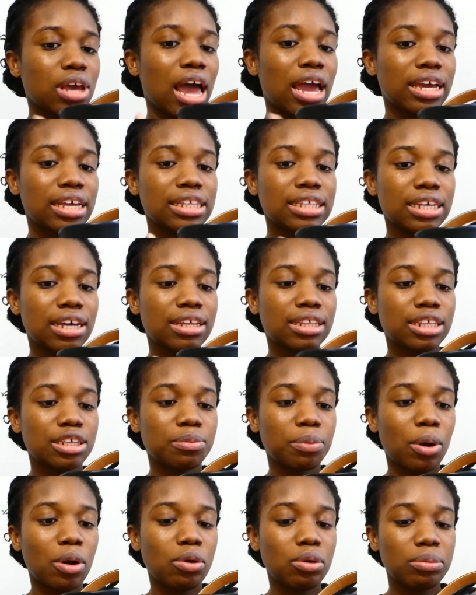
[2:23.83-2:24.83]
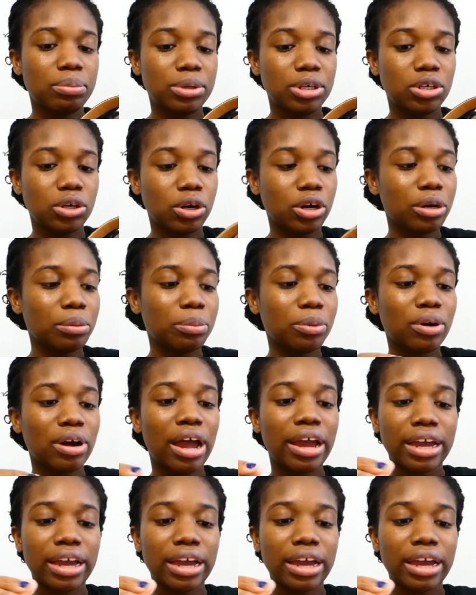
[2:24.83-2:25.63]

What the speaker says: I can tell this part will be durable.